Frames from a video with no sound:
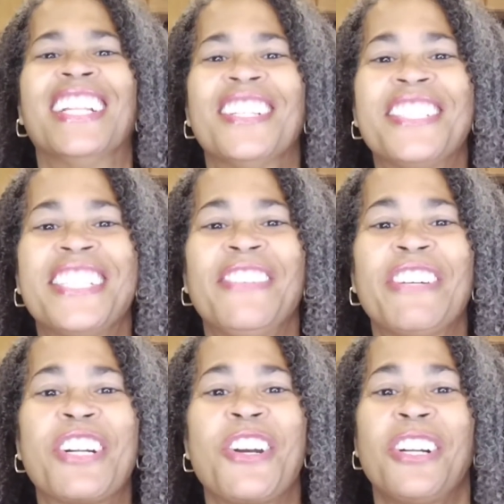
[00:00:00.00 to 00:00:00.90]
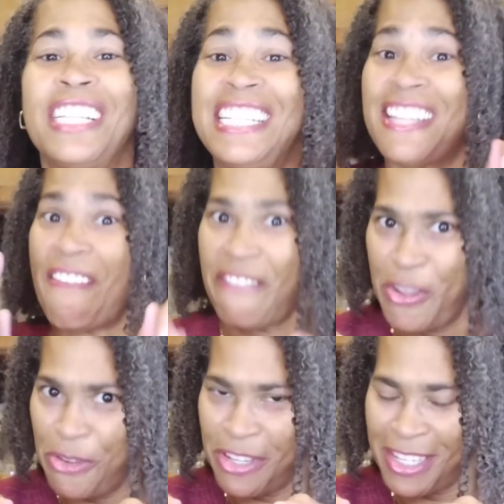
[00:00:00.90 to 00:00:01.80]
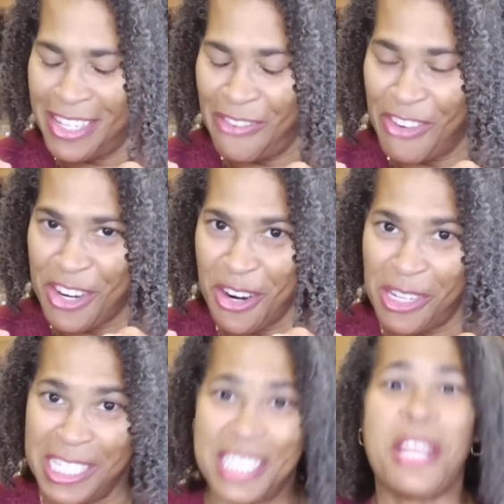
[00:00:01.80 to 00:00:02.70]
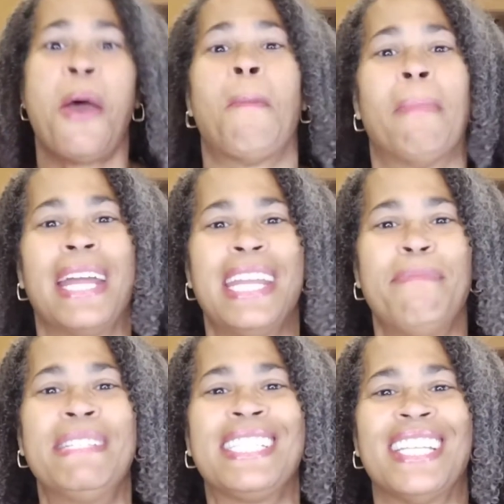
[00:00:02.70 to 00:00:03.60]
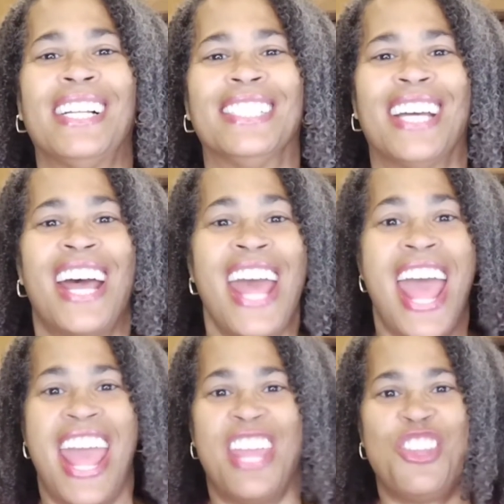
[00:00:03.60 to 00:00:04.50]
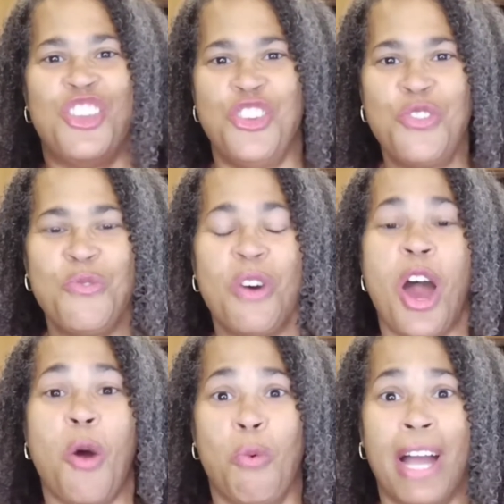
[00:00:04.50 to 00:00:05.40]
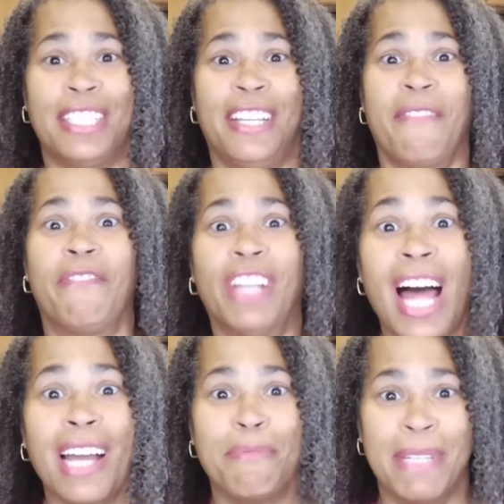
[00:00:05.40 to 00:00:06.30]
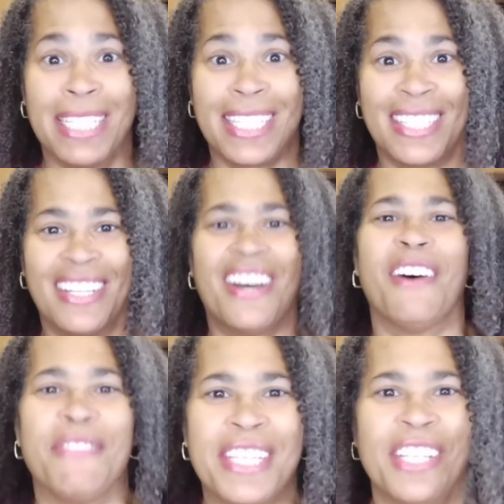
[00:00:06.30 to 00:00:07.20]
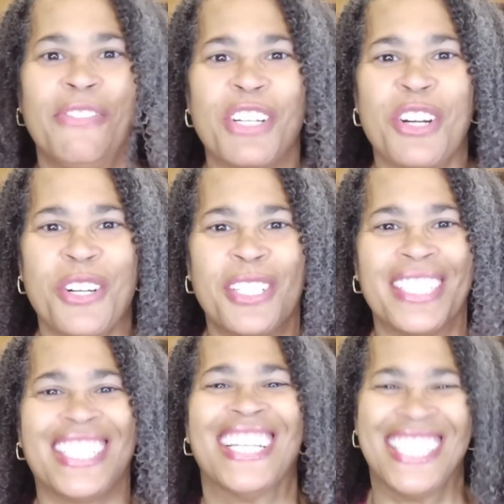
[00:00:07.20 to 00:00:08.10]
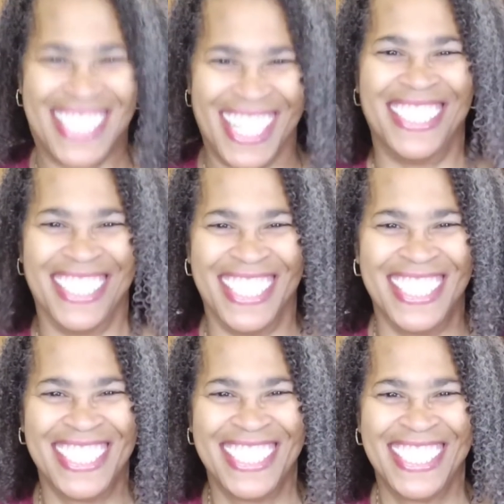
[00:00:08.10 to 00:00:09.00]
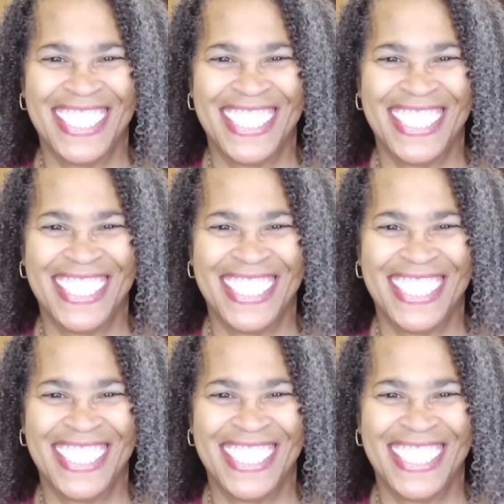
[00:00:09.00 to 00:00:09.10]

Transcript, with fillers: Hello Silver Curlies and future Silver Curlies, my name is Zelda and you are watching Vlogmas of Silver Curls Zelda.